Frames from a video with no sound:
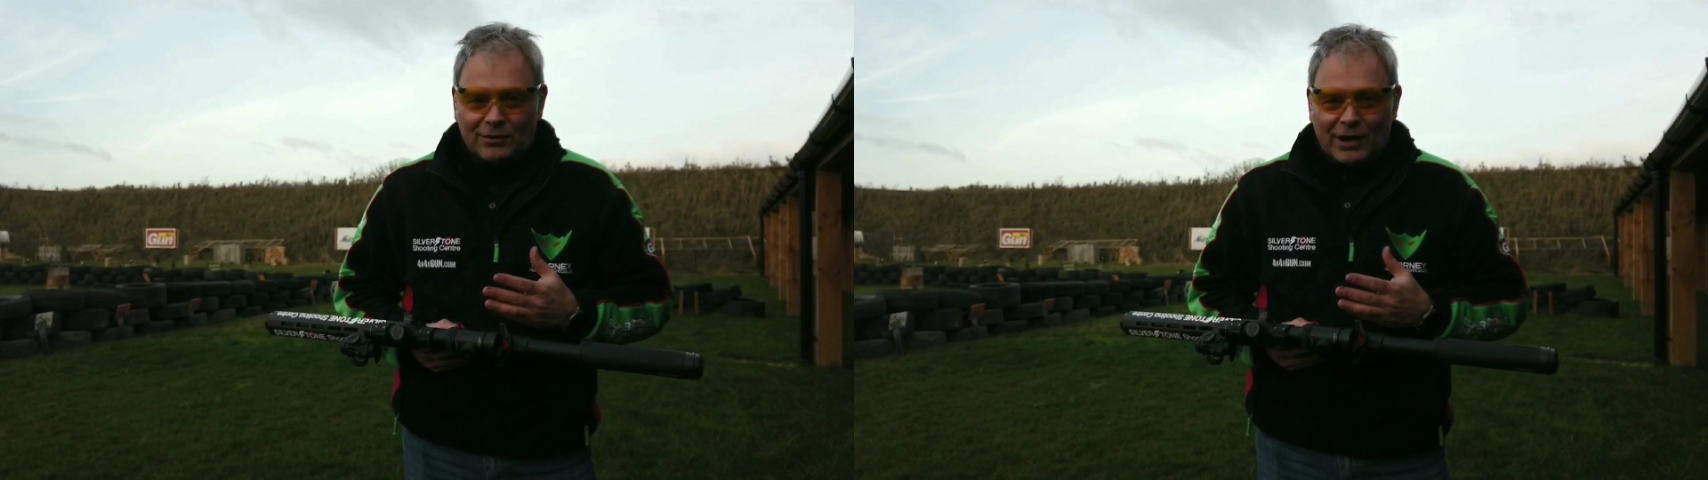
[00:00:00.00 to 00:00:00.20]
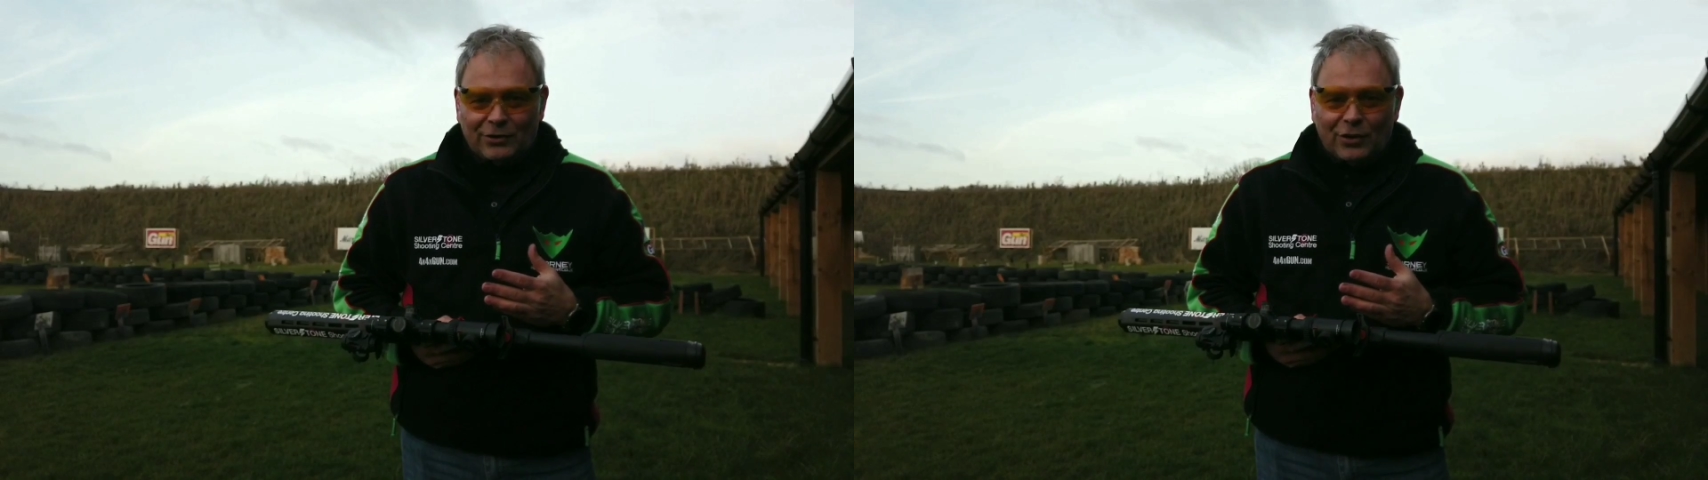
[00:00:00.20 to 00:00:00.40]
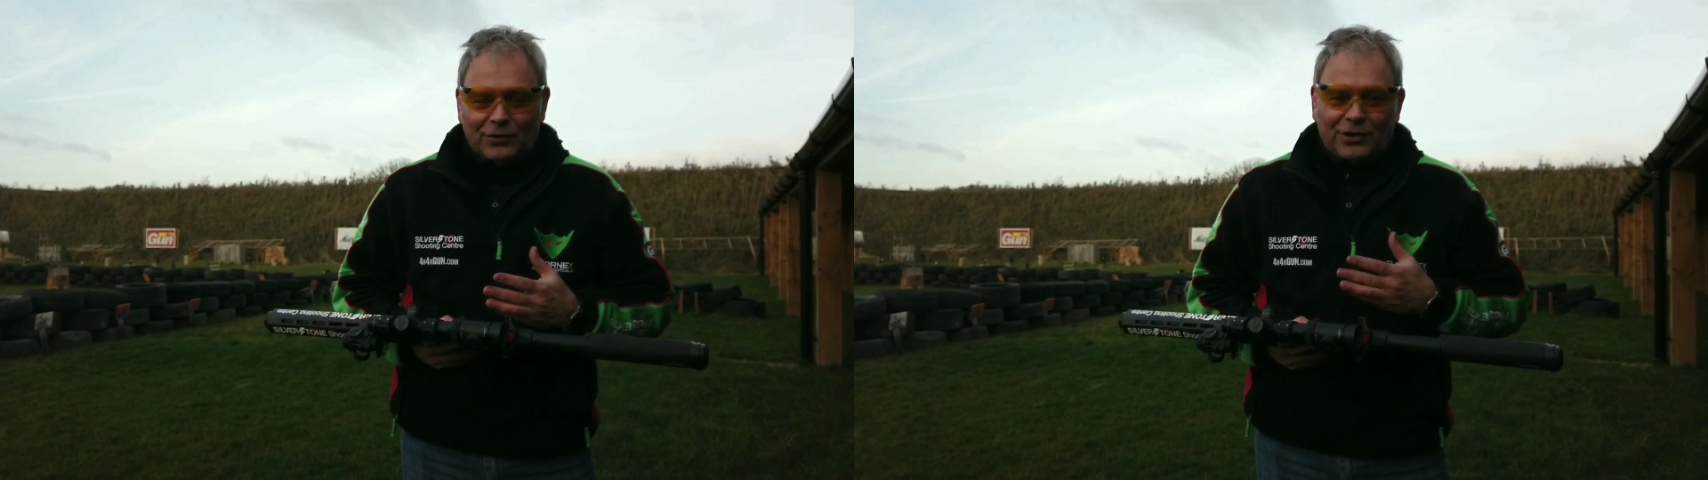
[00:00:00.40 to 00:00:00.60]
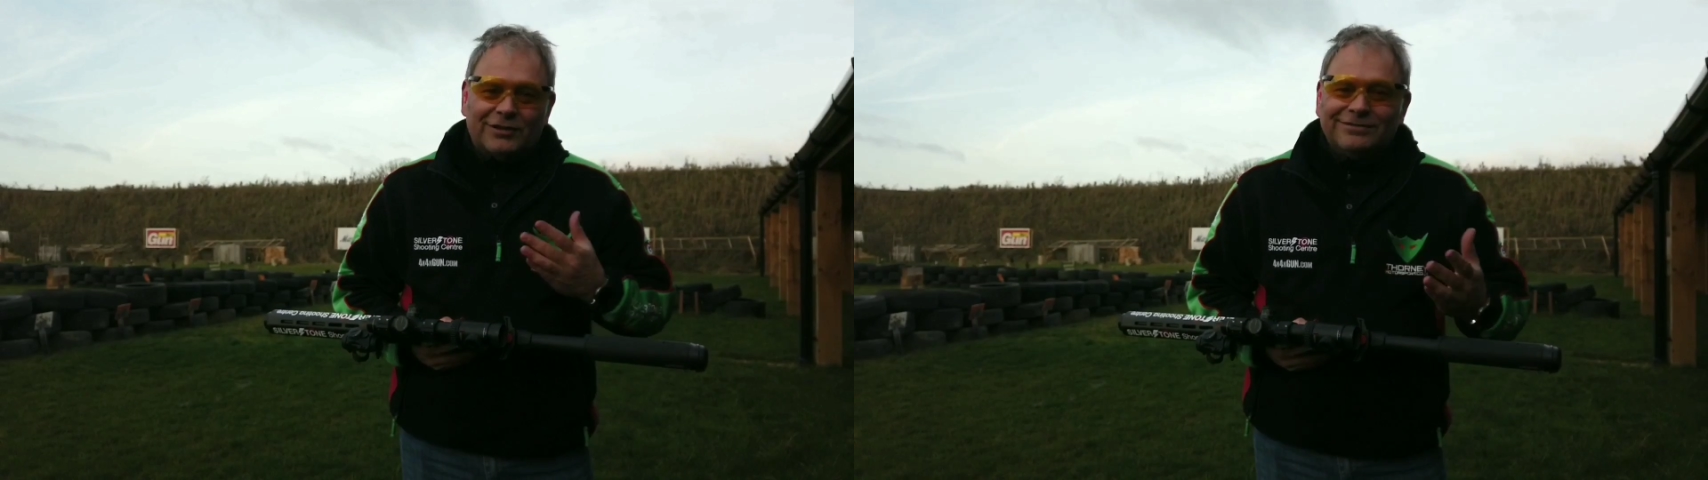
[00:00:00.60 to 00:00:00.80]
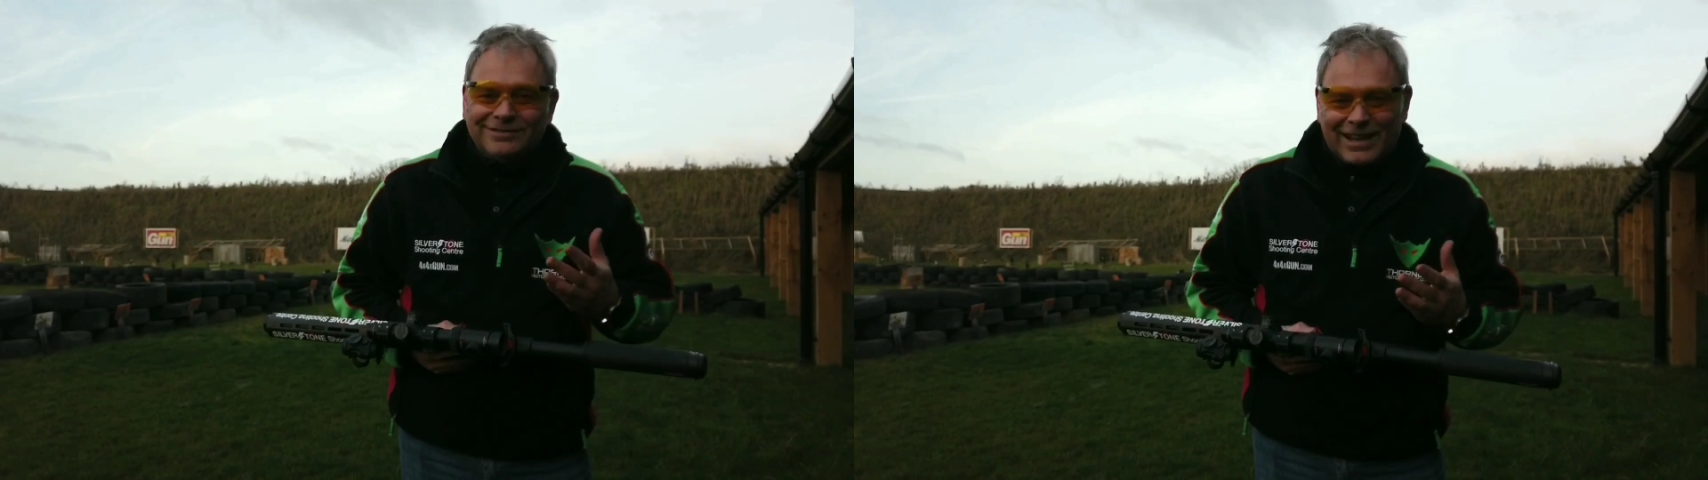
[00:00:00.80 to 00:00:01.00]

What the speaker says: to the range officer.